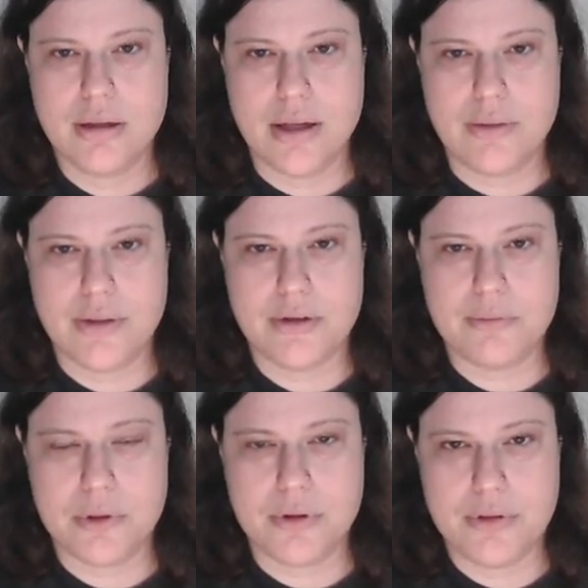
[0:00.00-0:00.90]
And
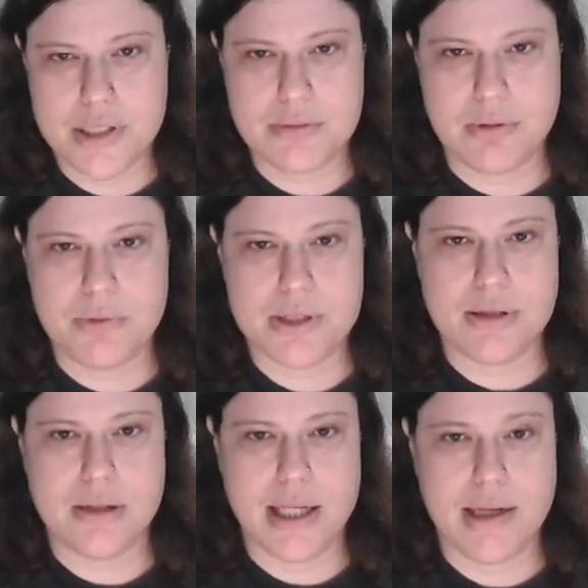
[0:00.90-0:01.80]
therefore this one was the
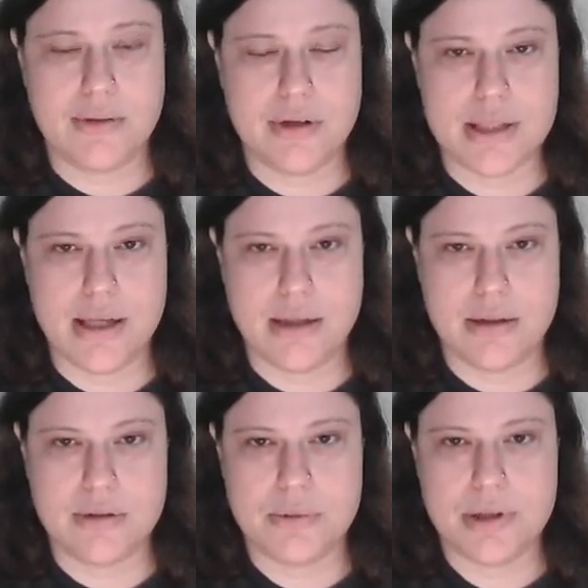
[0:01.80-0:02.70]
lie, and there's an L
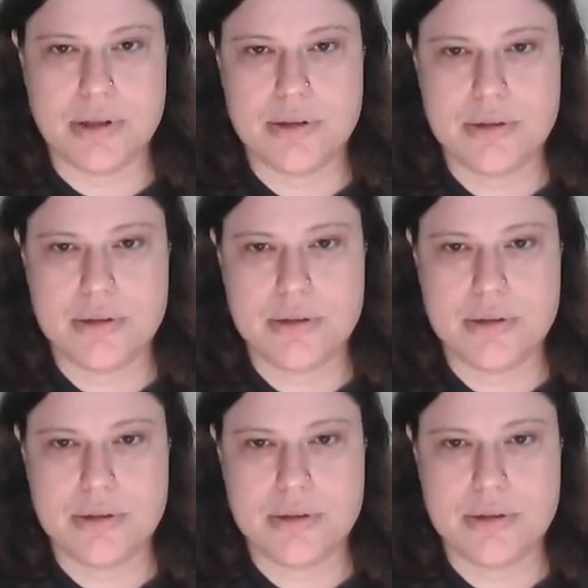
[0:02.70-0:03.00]
in the word.